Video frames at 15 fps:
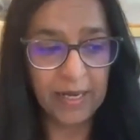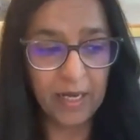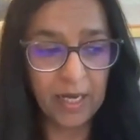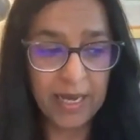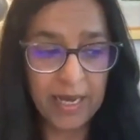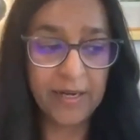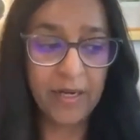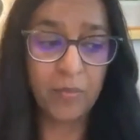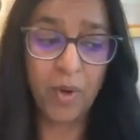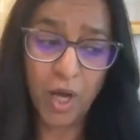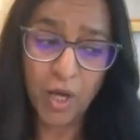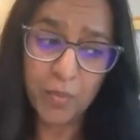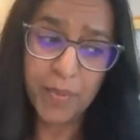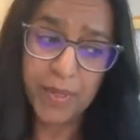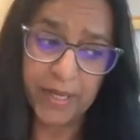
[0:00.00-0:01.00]
and I'm
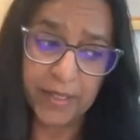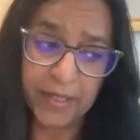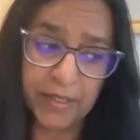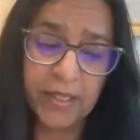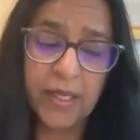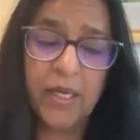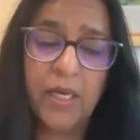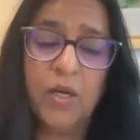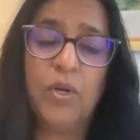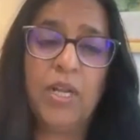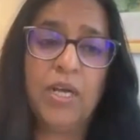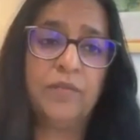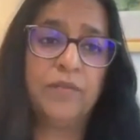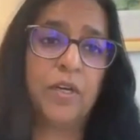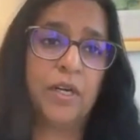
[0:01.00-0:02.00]
hoping
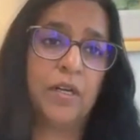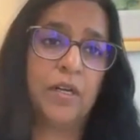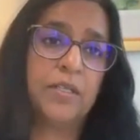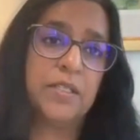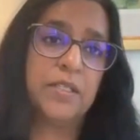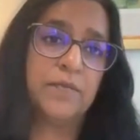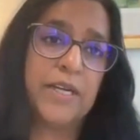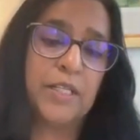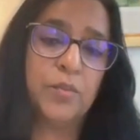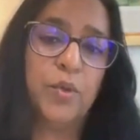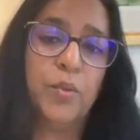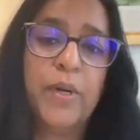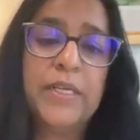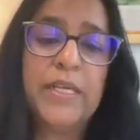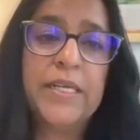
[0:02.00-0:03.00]
we'll have guidelines
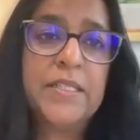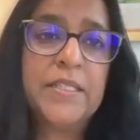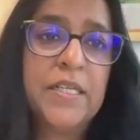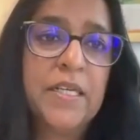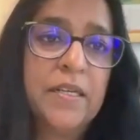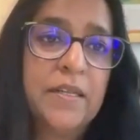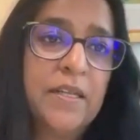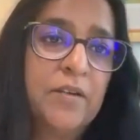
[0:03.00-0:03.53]
available by next year.